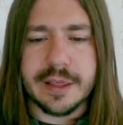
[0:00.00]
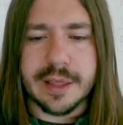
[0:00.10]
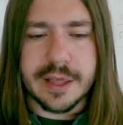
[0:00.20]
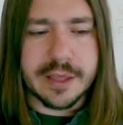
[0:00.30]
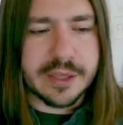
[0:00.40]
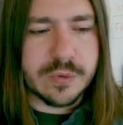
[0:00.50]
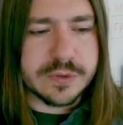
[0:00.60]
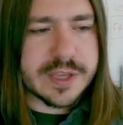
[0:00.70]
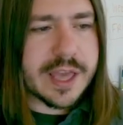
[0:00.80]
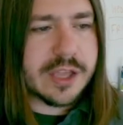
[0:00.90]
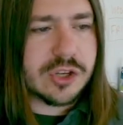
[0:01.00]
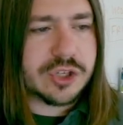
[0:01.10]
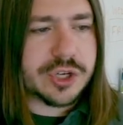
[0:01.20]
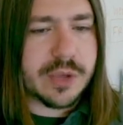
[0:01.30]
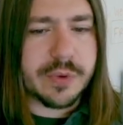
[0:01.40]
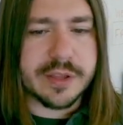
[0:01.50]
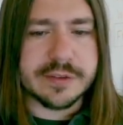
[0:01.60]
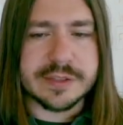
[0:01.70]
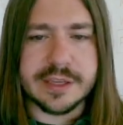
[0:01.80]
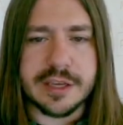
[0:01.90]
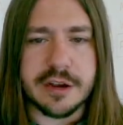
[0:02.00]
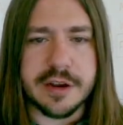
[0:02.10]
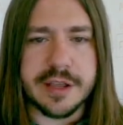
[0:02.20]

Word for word: uh, equals H, and we can see our